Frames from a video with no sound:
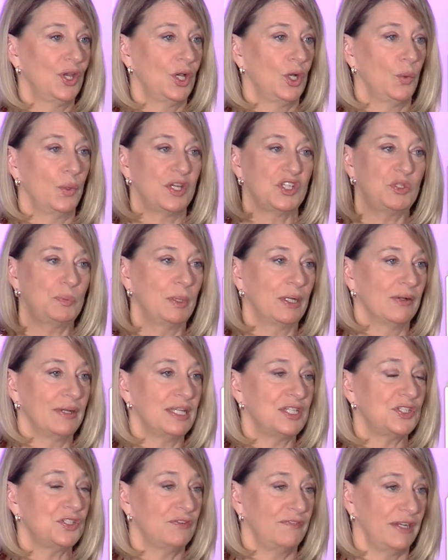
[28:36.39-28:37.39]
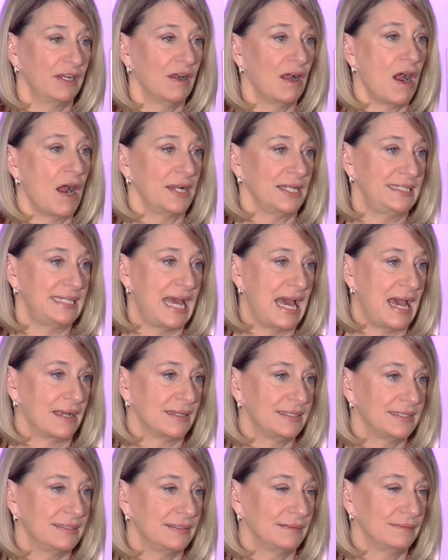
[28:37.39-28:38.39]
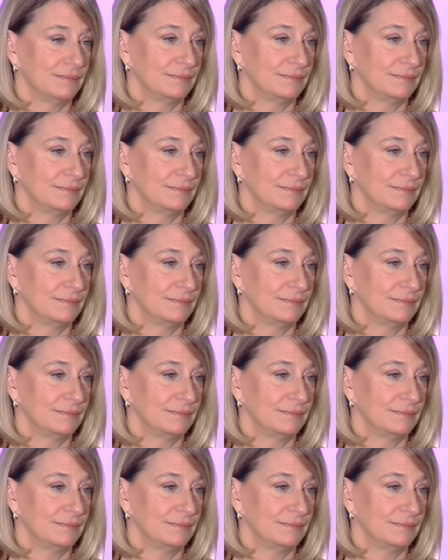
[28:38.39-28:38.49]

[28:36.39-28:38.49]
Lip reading: who experience severe heart attacks.